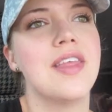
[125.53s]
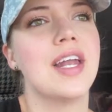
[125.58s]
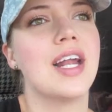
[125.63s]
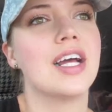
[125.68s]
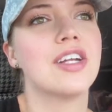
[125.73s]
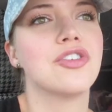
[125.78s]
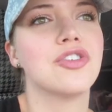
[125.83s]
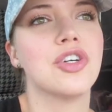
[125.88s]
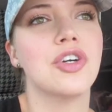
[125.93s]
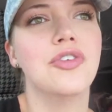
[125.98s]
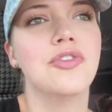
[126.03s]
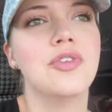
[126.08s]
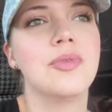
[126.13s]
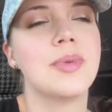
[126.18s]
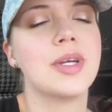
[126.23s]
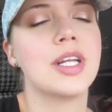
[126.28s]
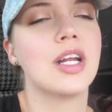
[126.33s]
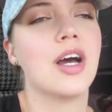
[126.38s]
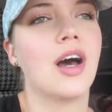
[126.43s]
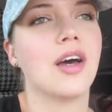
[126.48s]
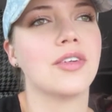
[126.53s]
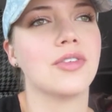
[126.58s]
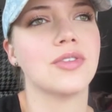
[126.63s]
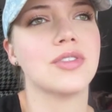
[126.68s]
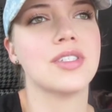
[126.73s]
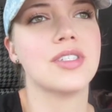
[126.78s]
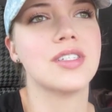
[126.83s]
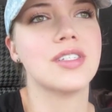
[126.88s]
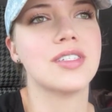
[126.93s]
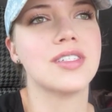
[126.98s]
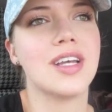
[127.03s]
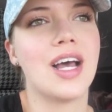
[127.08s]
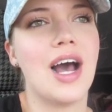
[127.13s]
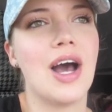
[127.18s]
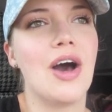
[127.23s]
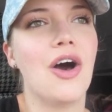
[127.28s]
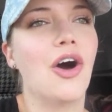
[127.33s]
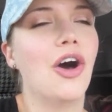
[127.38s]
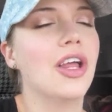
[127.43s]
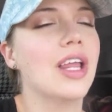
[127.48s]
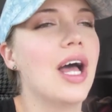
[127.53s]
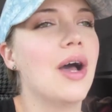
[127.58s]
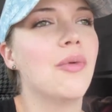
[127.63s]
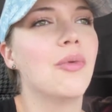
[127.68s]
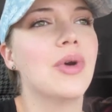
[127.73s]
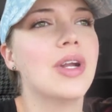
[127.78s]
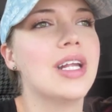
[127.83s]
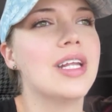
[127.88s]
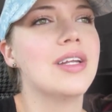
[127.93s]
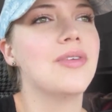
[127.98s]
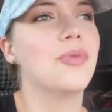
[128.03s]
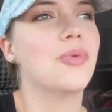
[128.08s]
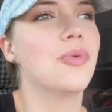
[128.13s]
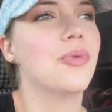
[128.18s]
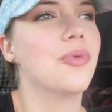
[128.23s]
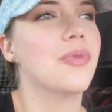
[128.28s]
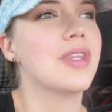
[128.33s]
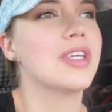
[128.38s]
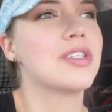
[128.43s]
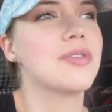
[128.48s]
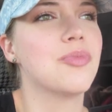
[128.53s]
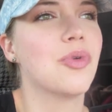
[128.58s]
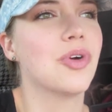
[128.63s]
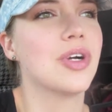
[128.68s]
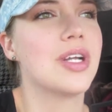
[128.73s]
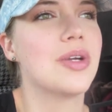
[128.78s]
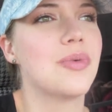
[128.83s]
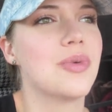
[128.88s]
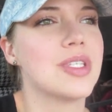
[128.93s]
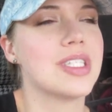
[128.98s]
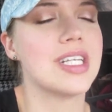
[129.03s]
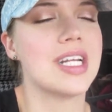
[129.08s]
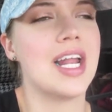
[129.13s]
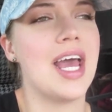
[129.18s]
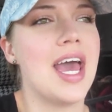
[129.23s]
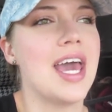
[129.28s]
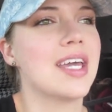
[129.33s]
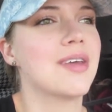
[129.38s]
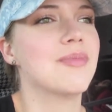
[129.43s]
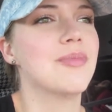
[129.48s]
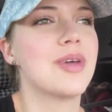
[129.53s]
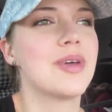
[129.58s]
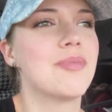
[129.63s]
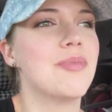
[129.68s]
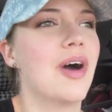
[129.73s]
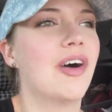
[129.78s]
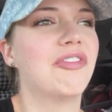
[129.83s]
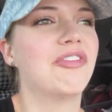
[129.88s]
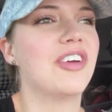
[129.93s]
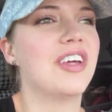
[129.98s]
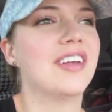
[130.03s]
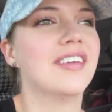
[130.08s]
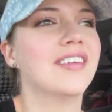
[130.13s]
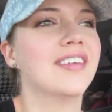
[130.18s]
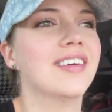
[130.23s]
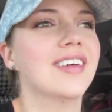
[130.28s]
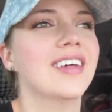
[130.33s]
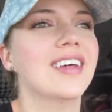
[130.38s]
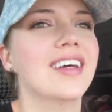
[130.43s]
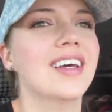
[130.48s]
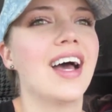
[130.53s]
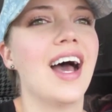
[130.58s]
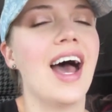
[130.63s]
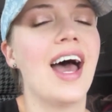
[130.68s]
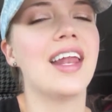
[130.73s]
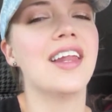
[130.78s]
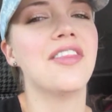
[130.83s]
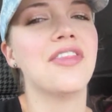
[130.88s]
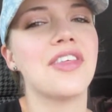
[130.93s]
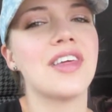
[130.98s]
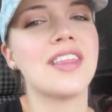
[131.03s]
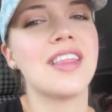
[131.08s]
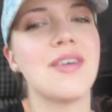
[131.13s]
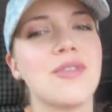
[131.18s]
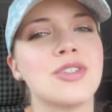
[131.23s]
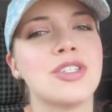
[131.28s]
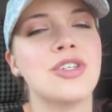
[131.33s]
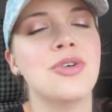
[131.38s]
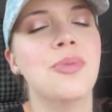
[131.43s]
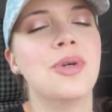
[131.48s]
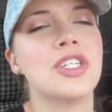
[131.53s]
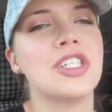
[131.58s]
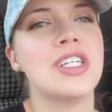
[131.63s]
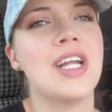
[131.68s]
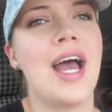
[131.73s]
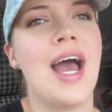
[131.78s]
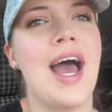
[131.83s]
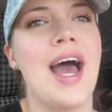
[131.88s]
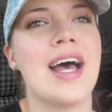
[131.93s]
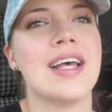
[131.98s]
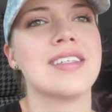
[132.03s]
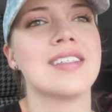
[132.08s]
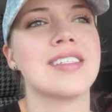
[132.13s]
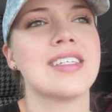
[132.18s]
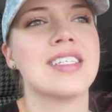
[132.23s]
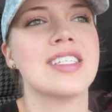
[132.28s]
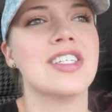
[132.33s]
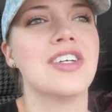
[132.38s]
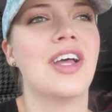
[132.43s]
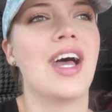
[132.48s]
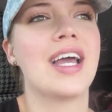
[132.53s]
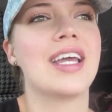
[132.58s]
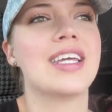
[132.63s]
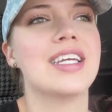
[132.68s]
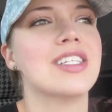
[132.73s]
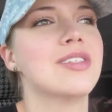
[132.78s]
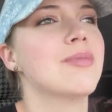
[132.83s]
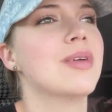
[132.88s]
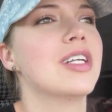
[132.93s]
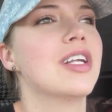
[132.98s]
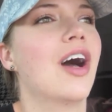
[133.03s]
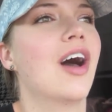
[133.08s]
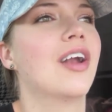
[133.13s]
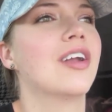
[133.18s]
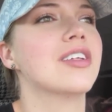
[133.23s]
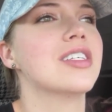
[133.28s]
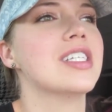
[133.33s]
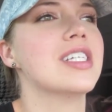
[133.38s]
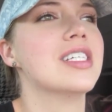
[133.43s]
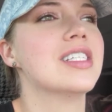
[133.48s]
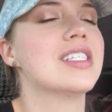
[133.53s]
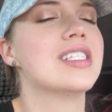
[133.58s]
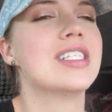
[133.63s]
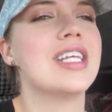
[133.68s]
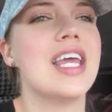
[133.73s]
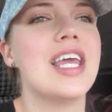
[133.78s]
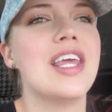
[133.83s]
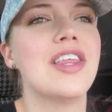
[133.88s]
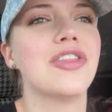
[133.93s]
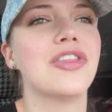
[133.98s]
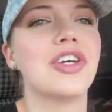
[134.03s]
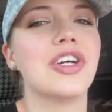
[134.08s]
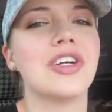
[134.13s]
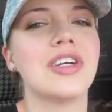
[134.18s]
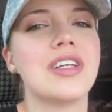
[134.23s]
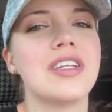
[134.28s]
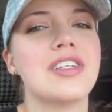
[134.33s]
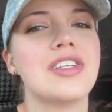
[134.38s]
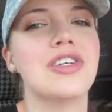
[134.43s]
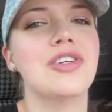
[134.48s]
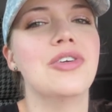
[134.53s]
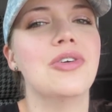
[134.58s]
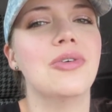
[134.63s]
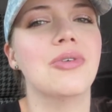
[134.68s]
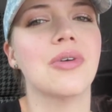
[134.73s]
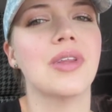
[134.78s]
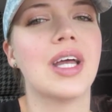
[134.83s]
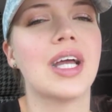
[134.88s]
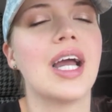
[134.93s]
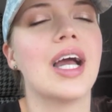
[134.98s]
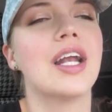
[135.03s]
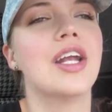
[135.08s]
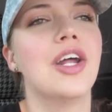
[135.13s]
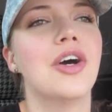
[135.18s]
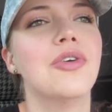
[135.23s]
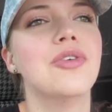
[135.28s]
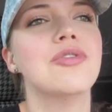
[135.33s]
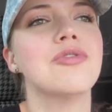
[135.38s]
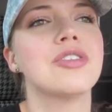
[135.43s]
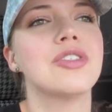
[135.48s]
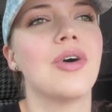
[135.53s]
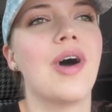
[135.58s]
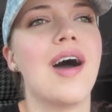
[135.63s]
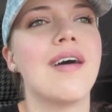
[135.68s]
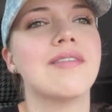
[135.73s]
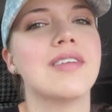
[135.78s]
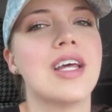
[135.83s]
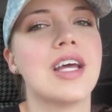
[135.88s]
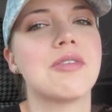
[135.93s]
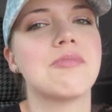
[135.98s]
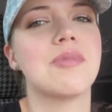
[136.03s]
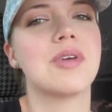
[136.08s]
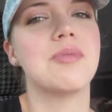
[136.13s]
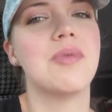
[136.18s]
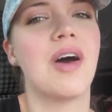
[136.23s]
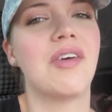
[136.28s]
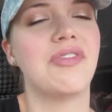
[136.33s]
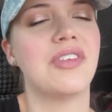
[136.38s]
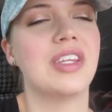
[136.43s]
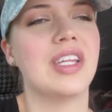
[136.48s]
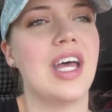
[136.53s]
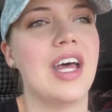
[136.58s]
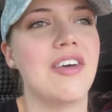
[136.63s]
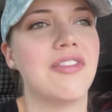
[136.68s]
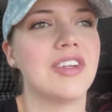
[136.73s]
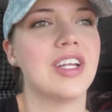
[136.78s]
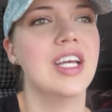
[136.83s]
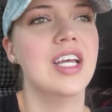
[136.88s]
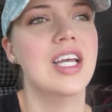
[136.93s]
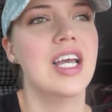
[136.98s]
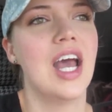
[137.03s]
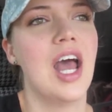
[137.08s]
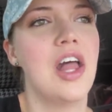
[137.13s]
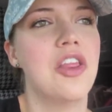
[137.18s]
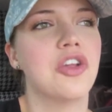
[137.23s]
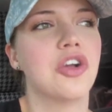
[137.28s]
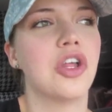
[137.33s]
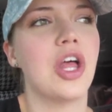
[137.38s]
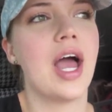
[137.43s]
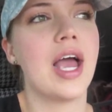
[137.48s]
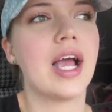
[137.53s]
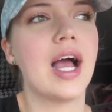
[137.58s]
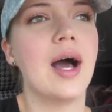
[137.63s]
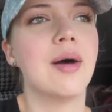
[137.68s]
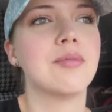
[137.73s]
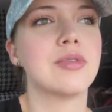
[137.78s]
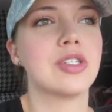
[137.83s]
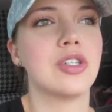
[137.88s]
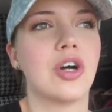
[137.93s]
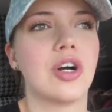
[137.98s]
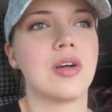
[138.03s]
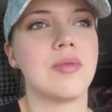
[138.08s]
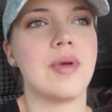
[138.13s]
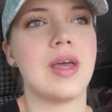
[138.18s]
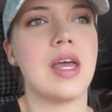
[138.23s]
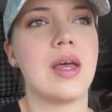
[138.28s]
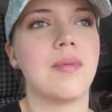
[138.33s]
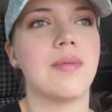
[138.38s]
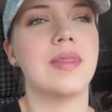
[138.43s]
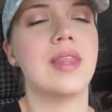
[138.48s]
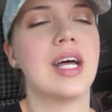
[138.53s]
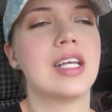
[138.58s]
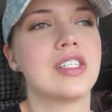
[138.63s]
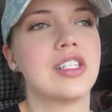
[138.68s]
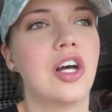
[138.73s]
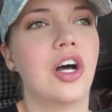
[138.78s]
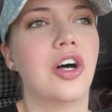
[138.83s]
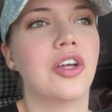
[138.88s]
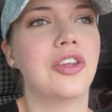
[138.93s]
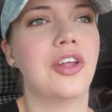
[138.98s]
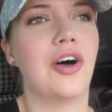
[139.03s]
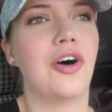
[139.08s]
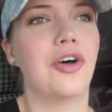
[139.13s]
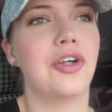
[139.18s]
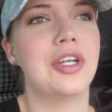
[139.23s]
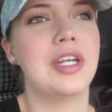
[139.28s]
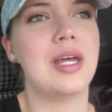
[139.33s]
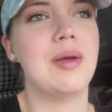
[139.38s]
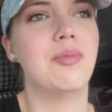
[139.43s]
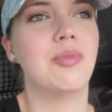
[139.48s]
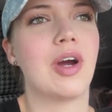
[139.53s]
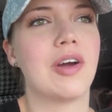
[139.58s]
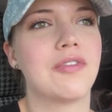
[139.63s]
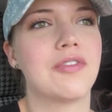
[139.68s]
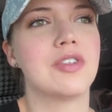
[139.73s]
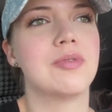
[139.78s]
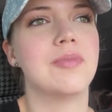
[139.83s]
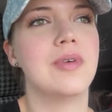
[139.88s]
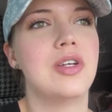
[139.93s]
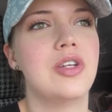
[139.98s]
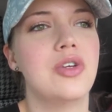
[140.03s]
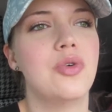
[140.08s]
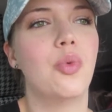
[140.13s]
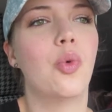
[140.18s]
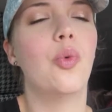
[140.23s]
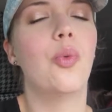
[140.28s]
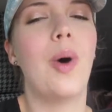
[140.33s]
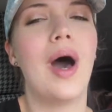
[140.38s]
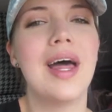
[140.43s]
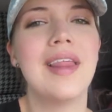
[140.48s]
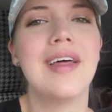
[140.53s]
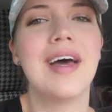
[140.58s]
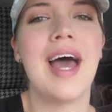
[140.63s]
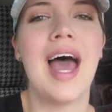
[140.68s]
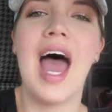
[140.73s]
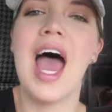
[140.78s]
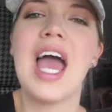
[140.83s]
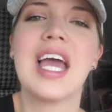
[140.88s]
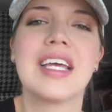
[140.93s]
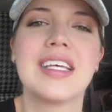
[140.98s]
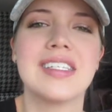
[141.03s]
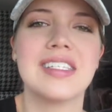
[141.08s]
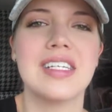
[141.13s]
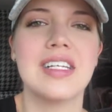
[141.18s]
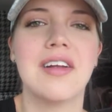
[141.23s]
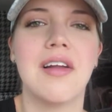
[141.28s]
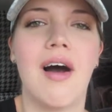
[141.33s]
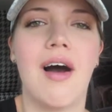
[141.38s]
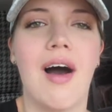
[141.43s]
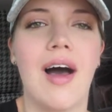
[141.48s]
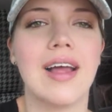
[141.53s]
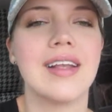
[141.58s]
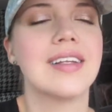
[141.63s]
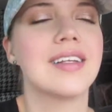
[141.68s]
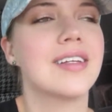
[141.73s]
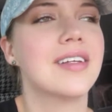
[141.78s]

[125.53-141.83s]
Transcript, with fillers: Then I drove to McDonald's. I, all I wanted this morning was an egg McMuffin. I didn't think that was too much to ask until I get to McDonald's. It's 10:32. Like I know you still have an egg McMuffin left, and they're like, "I'm sorry, ma'am, that's not on the all-day breakfast menu." Well, why the heck is it not?